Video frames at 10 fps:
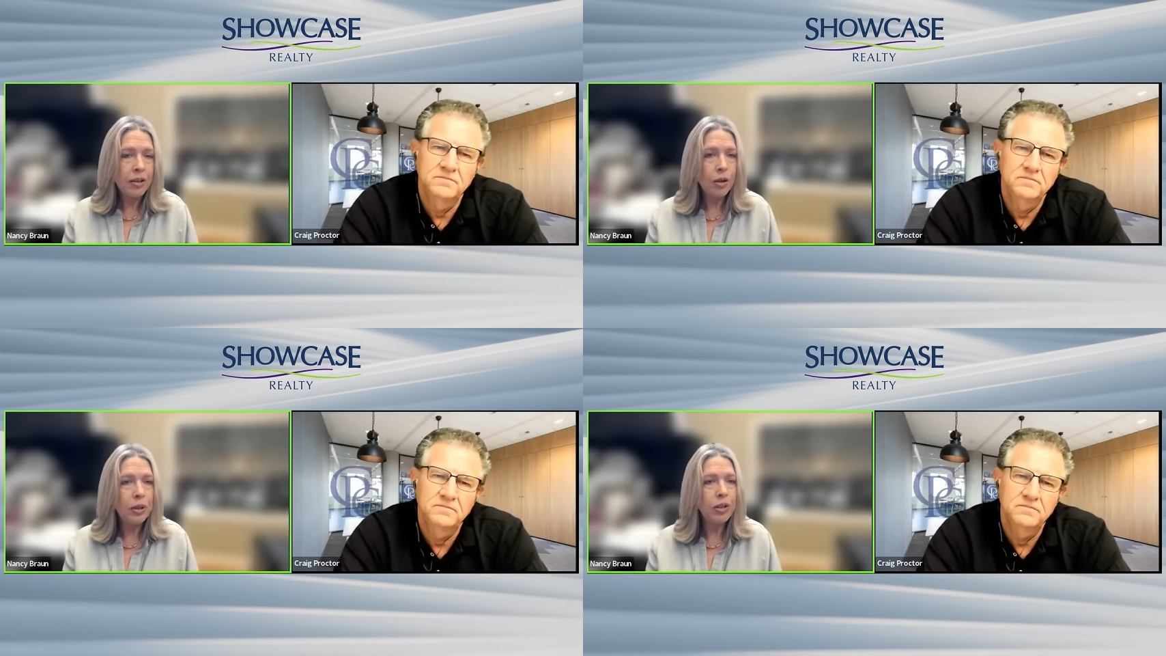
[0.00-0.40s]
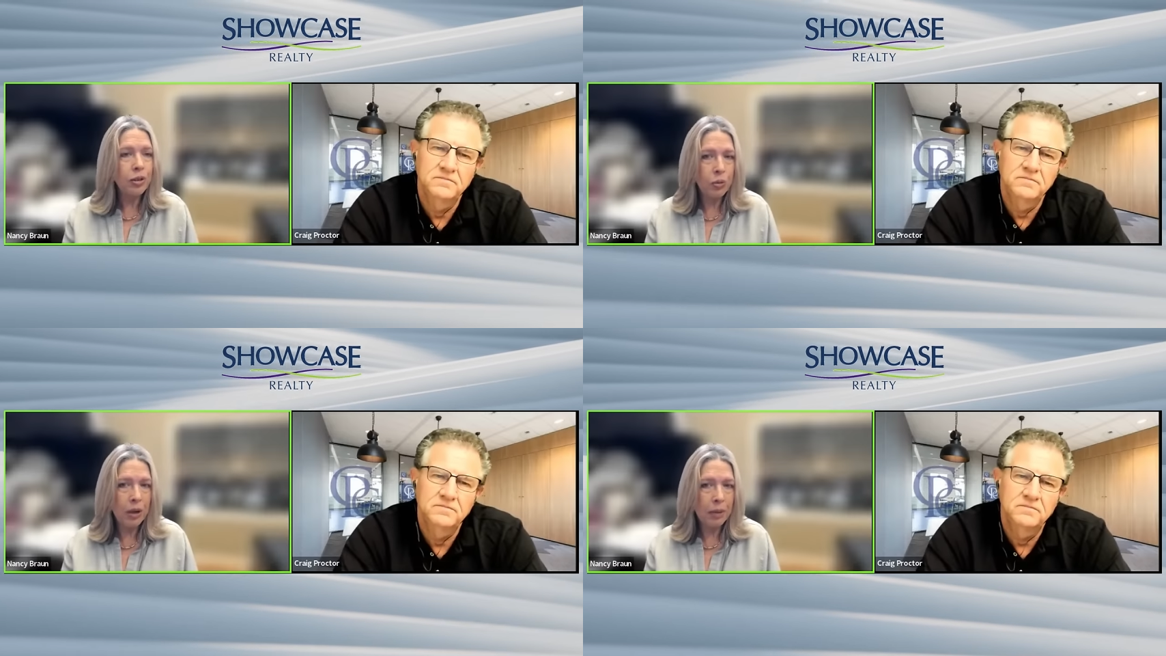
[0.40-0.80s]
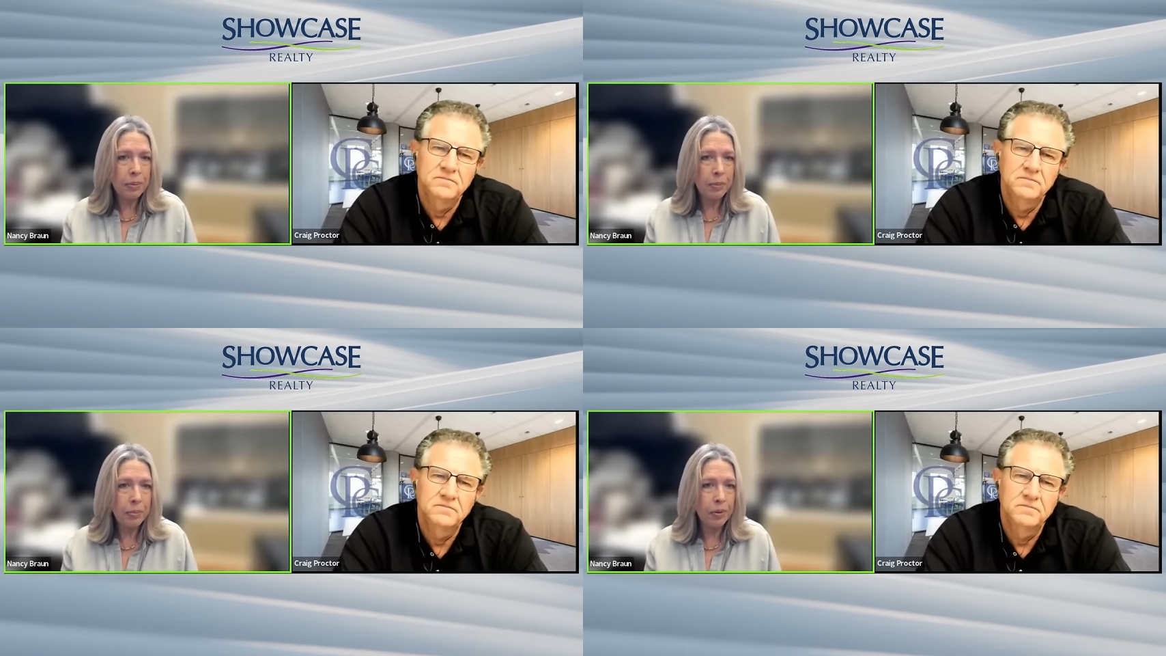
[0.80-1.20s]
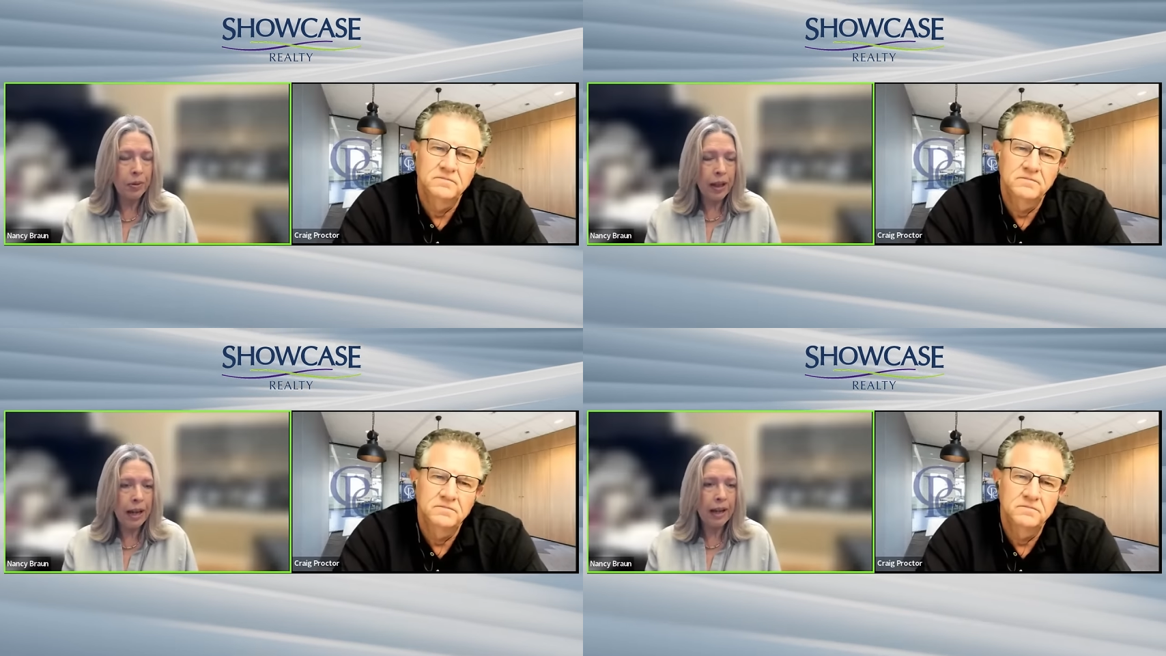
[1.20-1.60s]
Speaker 1: So we do want people
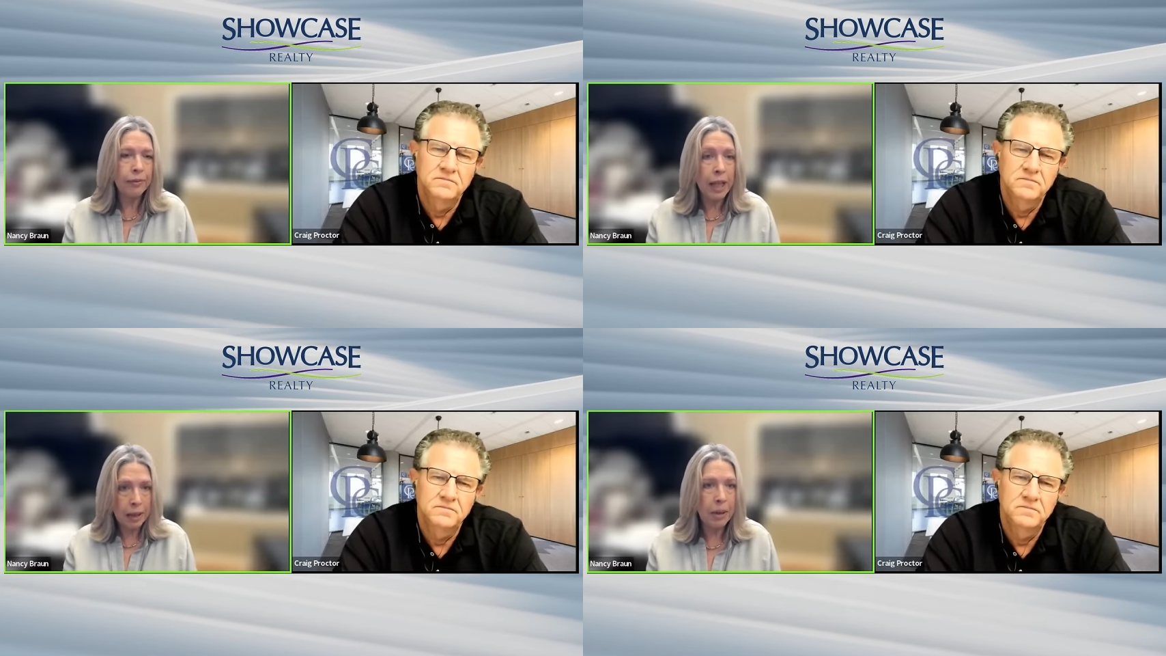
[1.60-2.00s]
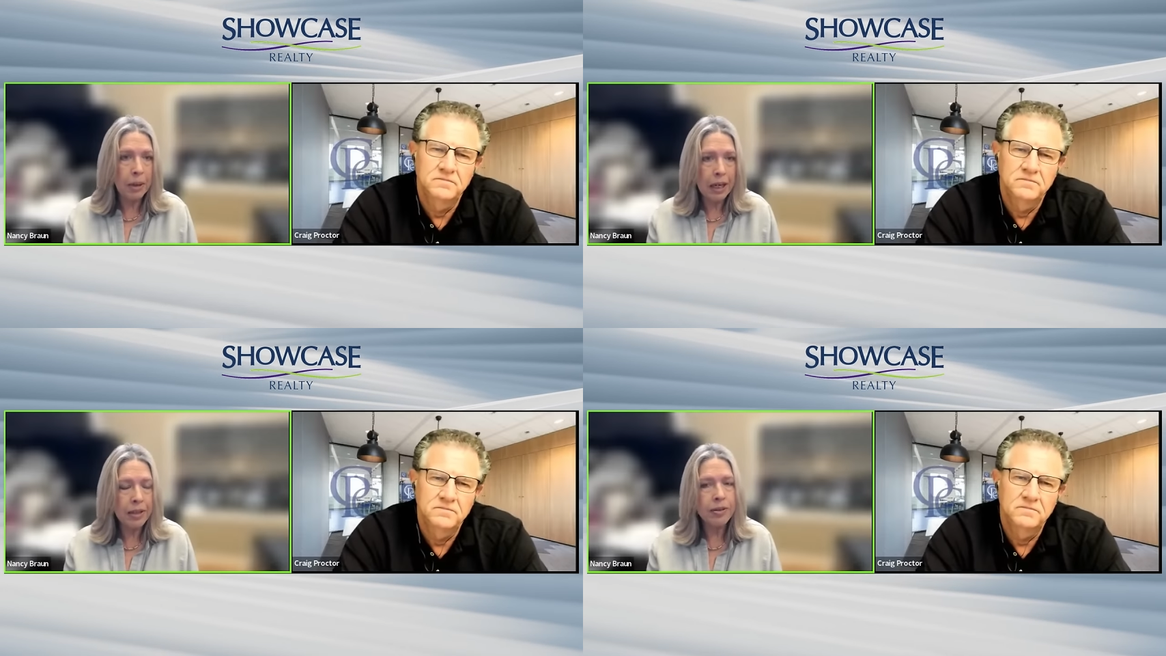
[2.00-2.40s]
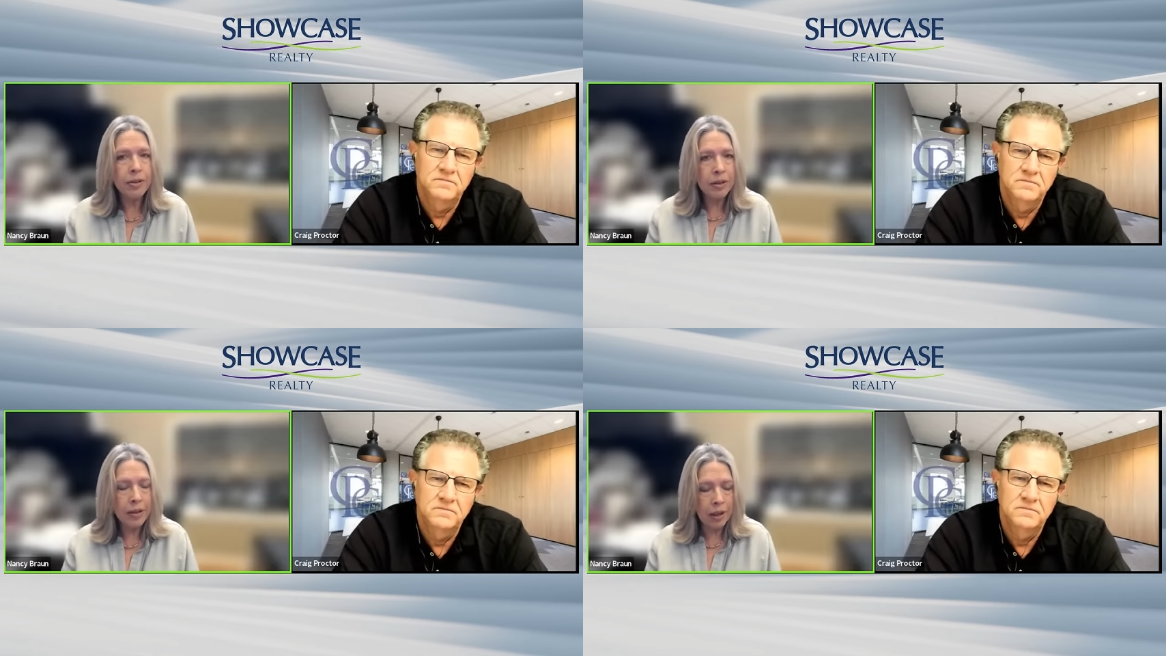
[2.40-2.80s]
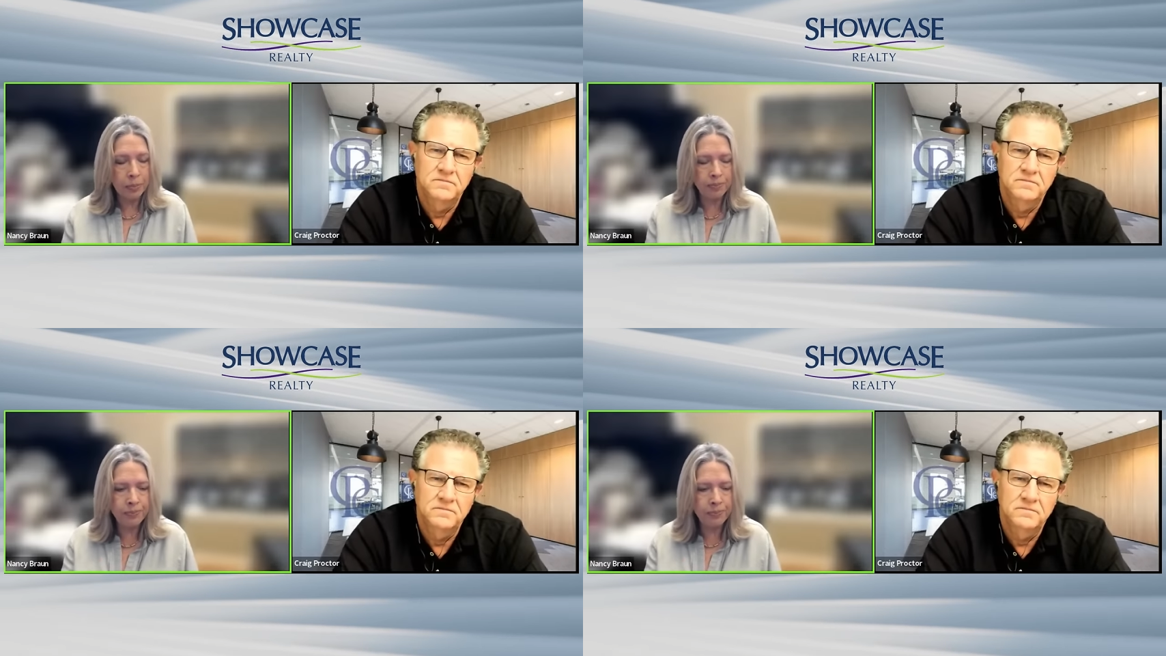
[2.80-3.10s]
that have like minds, that are